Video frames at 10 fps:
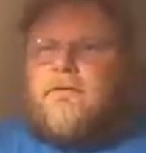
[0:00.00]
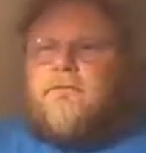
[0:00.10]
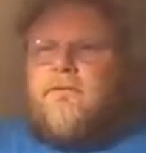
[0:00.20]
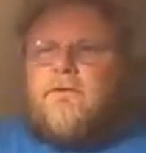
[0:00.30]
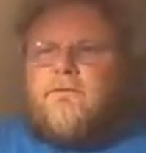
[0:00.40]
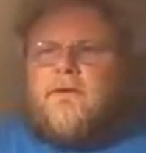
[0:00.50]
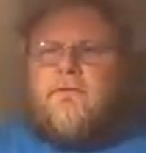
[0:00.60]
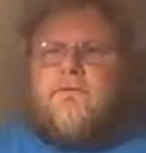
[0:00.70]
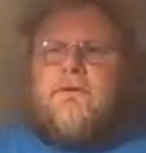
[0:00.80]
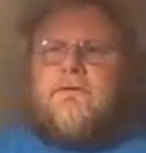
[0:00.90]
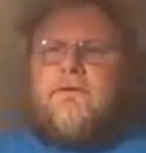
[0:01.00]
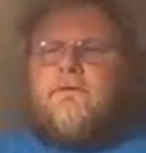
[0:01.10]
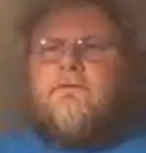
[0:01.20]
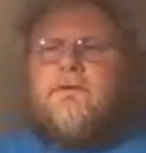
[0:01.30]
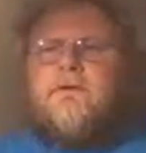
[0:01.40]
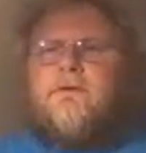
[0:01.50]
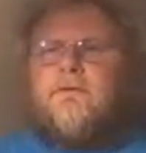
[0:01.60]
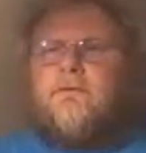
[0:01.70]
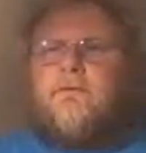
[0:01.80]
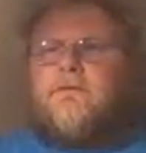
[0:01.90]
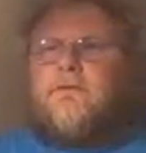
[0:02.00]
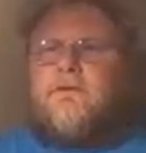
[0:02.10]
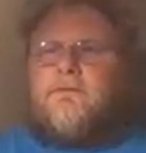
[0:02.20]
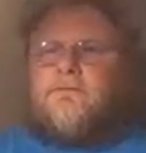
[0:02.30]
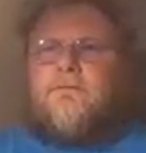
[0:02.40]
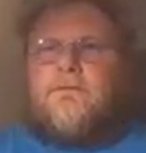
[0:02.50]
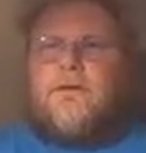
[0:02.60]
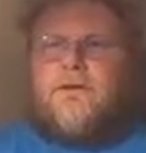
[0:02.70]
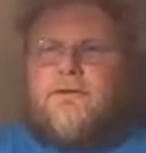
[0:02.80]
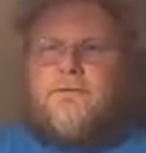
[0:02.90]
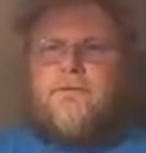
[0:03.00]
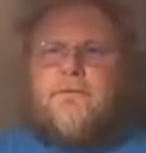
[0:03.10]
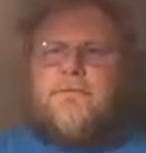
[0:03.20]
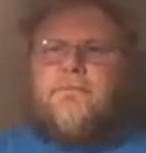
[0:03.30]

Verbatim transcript: and First Time Fishing Adventures. What's up, guys?